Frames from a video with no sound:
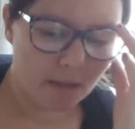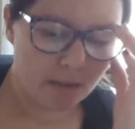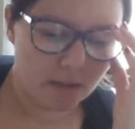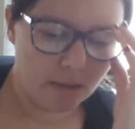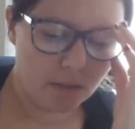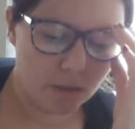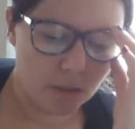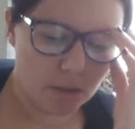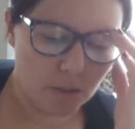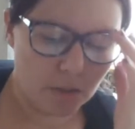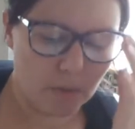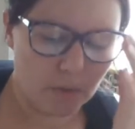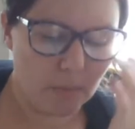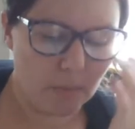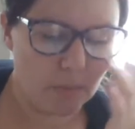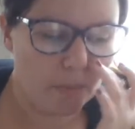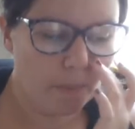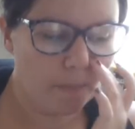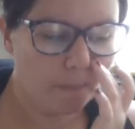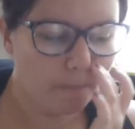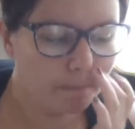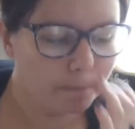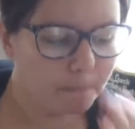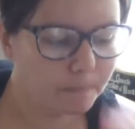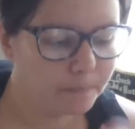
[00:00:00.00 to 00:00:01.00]
you
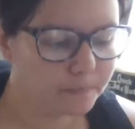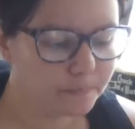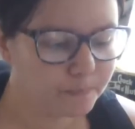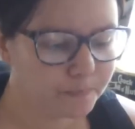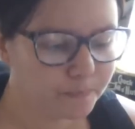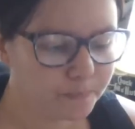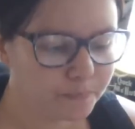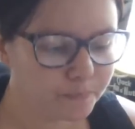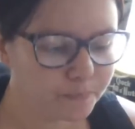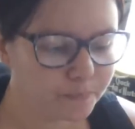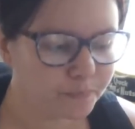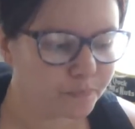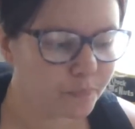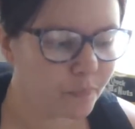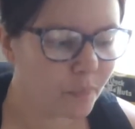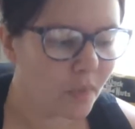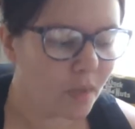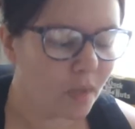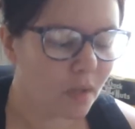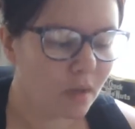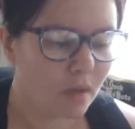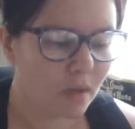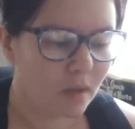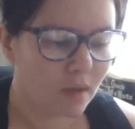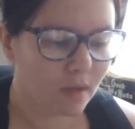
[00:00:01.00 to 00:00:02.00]
know.
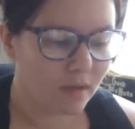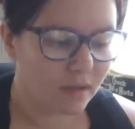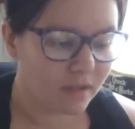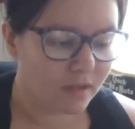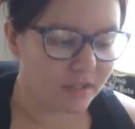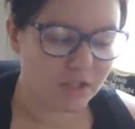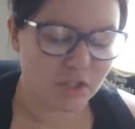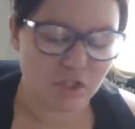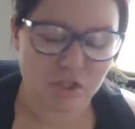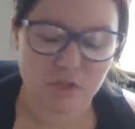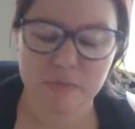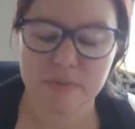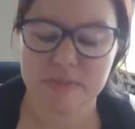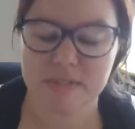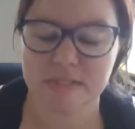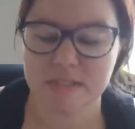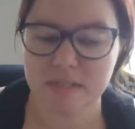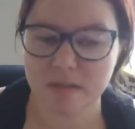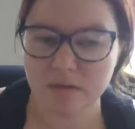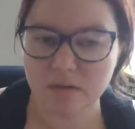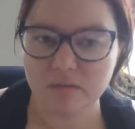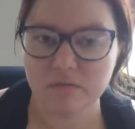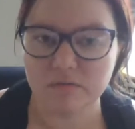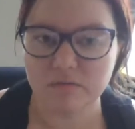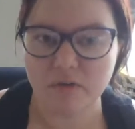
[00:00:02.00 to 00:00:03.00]
She was
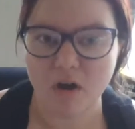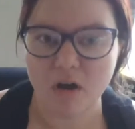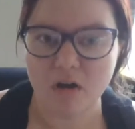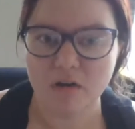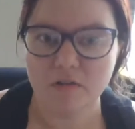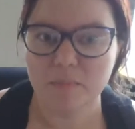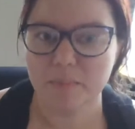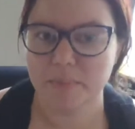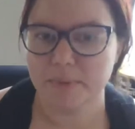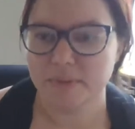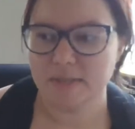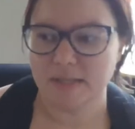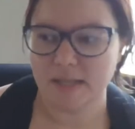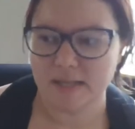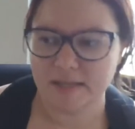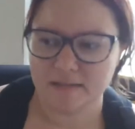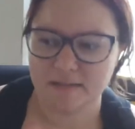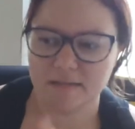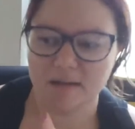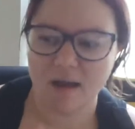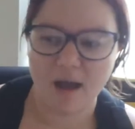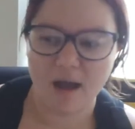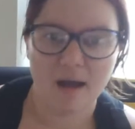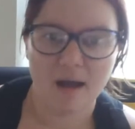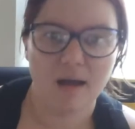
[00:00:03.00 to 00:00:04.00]
still involved, but like
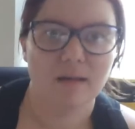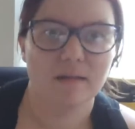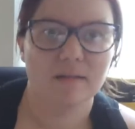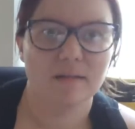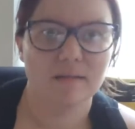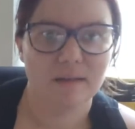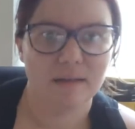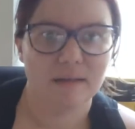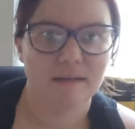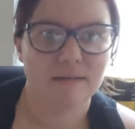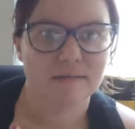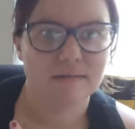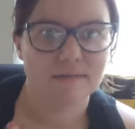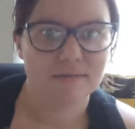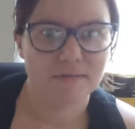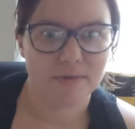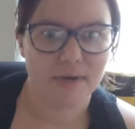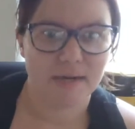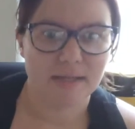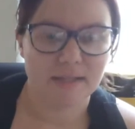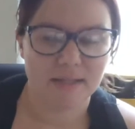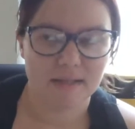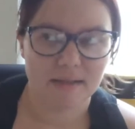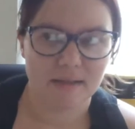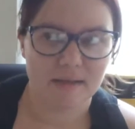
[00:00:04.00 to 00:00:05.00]
not like
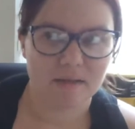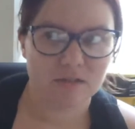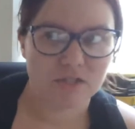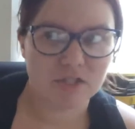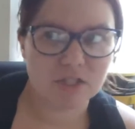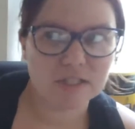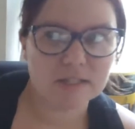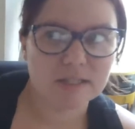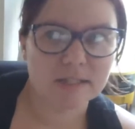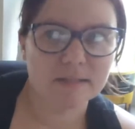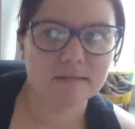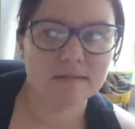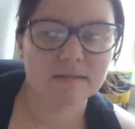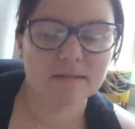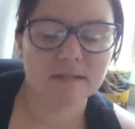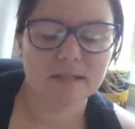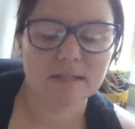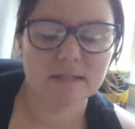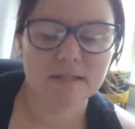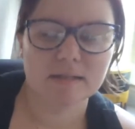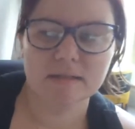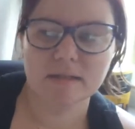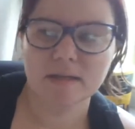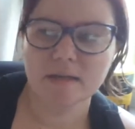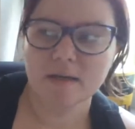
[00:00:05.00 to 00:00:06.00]
directly there. She
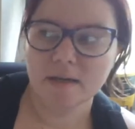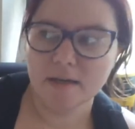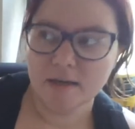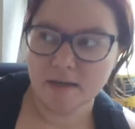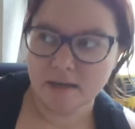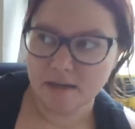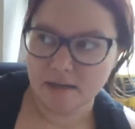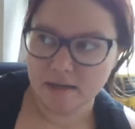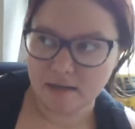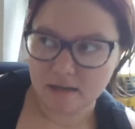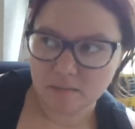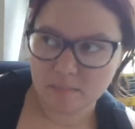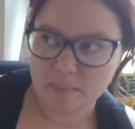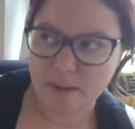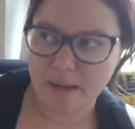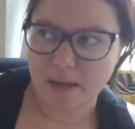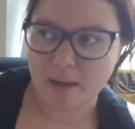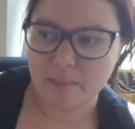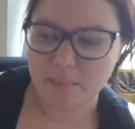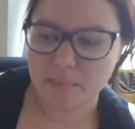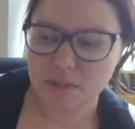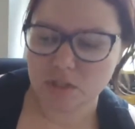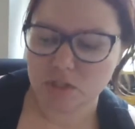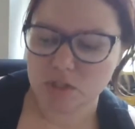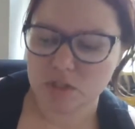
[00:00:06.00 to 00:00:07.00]
literally, in
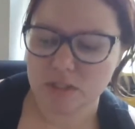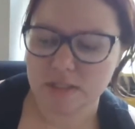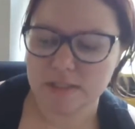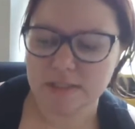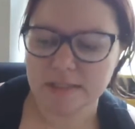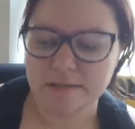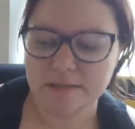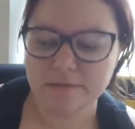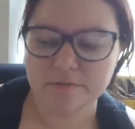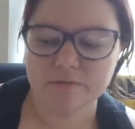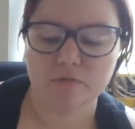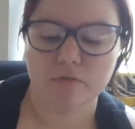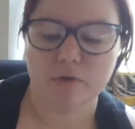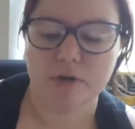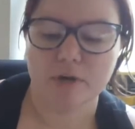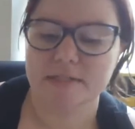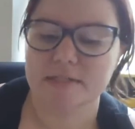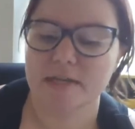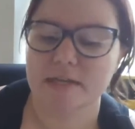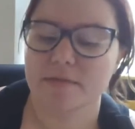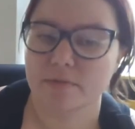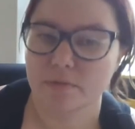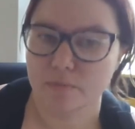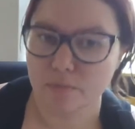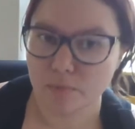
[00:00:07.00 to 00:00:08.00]
Miami, she lived right down the